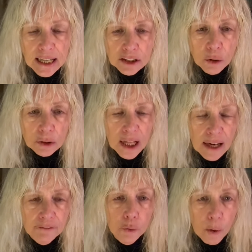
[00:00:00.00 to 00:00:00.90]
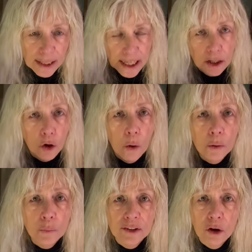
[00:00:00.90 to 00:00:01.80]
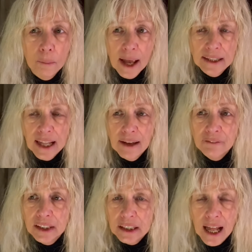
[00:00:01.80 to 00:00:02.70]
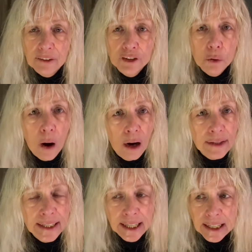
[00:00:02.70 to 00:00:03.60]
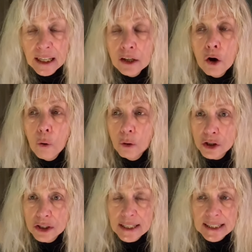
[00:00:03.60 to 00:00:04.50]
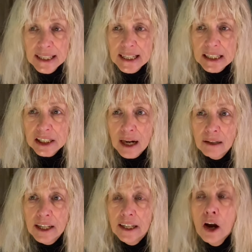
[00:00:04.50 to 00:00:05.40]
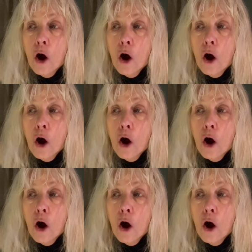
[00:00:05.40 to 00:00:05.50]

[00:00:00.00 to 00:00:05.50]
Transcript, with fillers: I know a lot of you want to get going with nomad life, and a lot of you are in it, or you're just getting started,